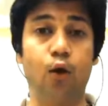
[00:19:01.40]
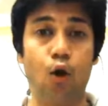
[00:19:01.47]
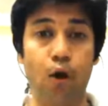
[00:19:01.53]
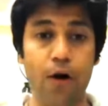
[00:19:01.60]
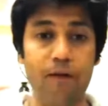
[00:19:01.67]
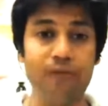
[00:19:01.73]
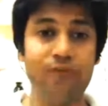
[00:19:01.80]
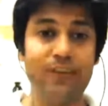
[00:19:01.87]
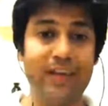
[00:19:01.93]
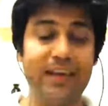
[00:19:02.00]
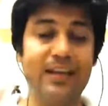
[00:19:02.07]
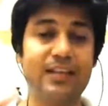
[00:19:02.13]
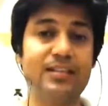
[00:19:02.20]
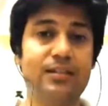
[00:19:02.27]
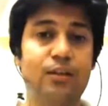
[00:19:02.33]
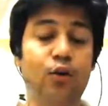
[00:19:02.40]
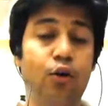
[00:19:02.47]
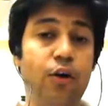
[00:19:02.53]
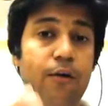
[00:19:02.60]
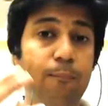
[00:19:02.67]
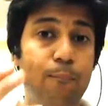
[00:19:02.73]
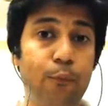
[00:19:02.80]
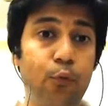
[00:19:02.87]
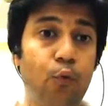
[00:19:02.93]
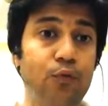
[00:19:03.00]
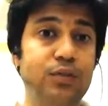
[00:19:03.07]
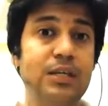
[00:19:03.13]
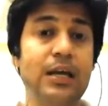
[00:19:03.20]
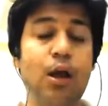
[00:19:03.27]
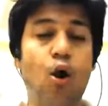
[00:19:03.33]
of things, lot of proofs
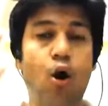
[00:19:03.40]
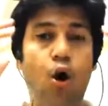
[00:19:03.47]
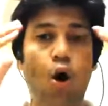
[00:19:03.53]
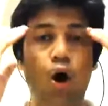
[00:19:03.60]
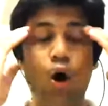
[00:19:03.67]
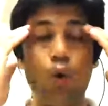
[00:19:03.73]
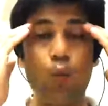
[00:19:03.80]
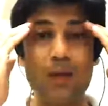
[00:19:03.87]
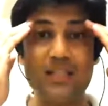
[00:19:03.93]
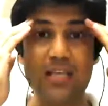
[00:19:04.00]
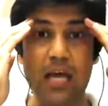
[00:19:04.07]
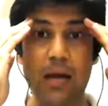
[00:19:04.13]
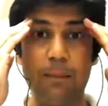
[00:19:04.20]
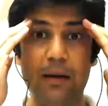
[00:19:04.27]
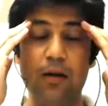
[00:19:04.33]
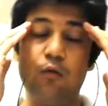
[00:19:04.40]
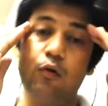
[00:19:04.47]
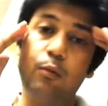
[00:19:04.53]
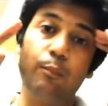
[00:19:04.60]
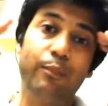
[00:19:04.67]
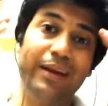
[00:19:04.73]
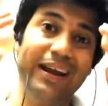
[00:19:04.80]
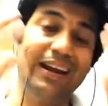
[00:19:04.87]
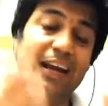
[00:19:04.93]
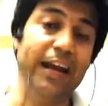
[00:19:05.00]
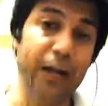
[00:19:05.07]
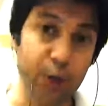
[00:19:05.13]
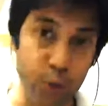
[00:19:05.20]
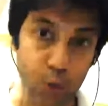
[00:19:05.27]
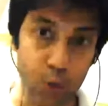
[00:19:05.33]
always happen in our brain
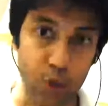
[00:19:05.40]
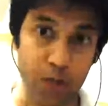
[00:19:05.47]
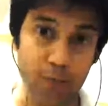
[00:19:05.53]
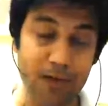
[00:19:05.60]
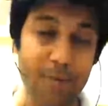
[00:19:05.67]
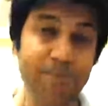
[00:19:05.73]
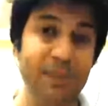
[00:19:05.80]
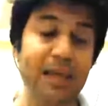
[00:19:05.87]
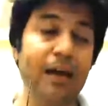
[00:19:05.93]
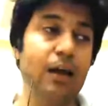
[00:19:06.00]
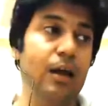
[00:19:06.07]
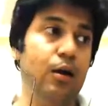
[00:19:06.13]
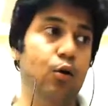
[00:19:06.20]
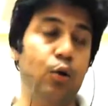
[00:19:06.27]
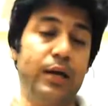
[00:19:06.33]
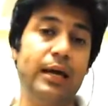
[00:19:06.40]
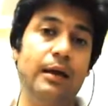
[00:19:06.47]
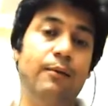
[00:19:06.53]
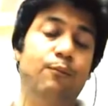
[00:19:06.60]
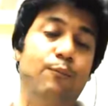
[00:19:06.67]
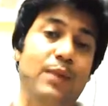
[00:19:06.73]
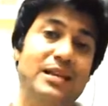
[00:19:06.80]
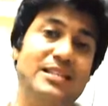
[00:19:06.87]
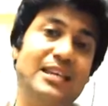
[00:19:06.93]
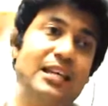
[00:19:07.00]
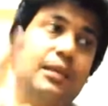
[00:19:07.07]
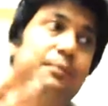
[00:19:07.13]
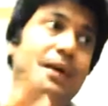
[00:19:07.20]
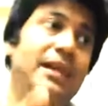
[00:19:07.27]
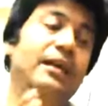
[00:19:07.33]
intuitively. Okay, basically
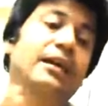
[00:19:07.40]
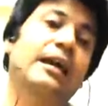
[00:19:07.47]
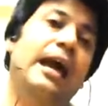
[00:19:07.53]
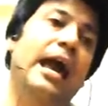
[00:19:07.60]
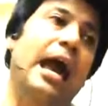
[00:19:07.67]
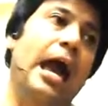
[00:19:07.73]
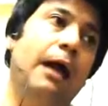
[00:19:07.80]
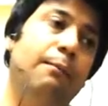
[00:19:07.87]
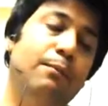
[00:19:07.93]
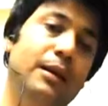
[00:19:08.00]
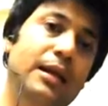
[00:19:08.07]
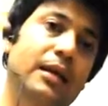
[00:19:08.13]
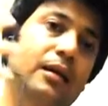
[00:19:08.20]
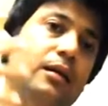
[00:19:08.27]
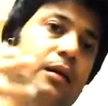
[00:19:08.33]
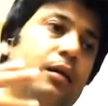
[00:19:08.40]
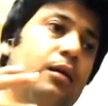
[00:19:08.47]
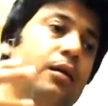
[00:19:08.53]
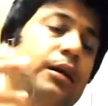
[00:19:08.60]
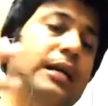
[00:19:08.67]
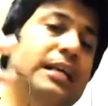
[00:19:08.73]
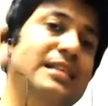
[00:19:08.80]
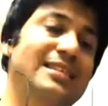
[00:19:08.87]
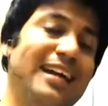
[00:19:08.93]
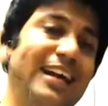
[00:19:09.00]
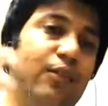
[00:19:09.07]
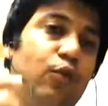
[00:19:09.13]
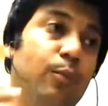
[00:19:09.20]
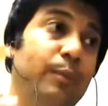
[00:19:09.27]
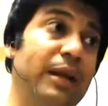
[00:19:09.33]
meaning happening inside our
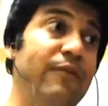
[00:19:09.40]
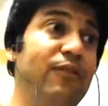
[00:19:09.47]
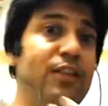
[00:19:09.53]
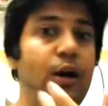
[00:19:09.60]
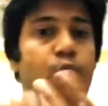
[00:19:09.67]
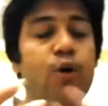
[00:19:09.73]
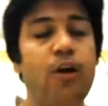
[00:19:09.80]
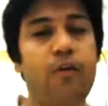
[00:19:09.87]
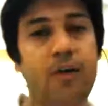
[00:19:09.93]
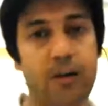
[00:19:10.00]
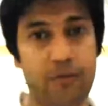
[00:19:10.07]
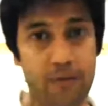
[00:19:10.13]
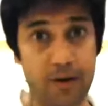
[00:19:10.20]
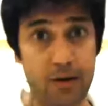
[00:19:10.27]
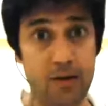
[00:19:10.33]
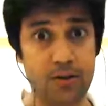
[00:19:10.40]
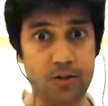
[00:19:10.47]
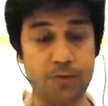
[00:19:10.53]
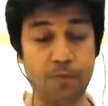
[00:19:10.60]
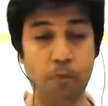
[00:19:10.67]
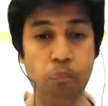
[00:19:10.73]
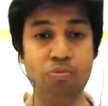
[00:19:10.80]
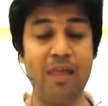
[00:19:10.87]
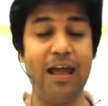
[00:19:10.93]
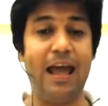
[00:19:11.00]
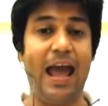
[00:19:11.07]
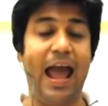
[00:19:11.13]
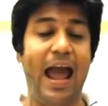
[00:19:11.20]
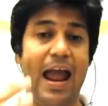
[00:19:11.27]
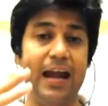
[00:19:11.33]
brain without our awareness.
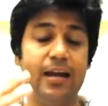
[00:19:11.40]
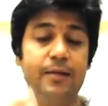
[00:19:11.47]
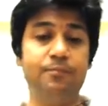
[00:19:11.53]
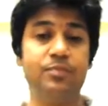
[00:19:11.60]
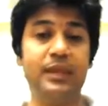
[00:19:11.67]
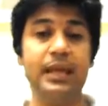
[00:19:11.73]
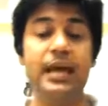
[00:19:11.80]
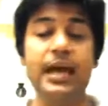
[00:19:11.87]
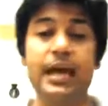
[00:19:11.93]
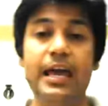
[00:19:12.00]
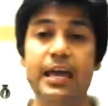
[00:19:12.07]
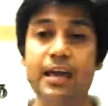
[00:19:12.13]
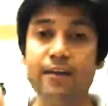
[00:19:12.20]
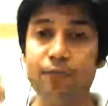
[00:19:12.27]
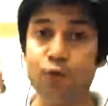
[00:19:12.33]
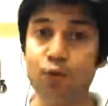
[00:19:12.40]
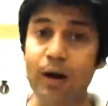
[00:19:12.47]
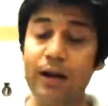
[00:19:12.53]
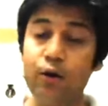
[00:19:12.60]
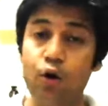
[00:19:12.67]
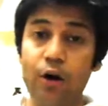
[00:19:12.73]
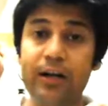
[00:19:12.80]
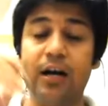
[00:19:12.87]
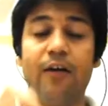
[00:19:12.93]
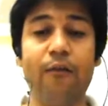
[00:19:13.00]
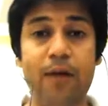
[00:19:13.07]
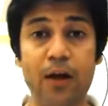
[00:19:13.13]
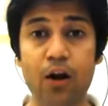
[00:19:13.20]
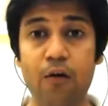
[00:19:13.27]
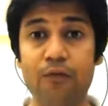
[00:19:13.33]
And if you are not aware
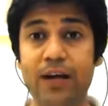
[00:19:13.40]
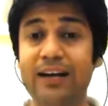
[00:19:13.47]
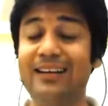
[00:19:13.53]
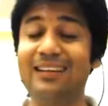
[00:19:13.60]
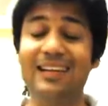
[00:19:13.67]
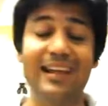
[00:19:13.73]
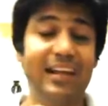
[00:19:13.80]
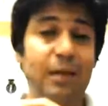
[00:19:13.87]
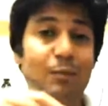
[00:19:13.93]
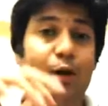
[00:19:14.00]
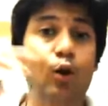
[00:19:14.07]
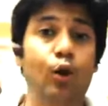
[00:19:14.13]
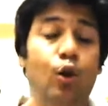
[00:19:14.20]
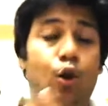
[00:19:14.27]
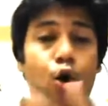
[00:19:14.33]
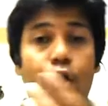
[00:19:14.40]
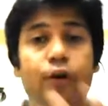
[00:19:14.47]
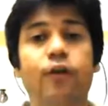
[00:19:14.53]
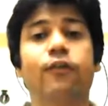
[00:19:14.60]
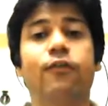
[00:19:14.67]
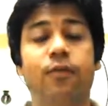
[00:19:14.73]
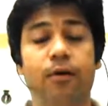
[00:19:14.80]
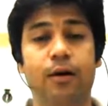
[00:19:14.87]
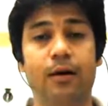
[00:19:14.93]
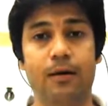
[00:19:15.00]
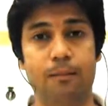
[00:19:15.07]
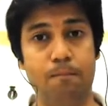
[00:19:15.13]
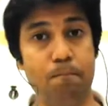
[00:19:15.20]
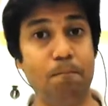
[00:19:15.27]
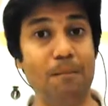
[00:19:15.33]
of that, there can be a lot of
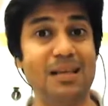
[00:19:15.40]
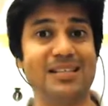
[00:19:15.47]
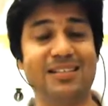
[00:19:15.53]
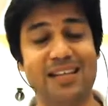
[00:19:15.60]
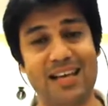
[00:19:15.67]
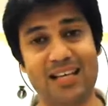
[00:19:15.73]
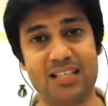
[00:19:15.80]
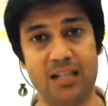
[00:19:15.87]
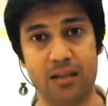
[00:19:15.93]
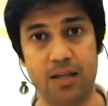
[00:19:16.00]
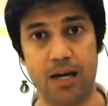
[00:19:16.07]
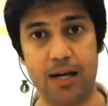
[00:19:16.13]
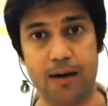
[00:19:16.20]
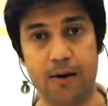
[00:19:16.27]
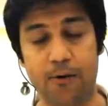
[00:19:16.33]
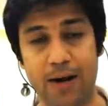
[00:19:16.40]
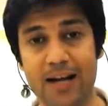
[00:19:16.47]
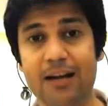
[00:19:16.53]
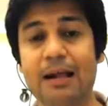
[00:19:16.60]
mistakes in that, right?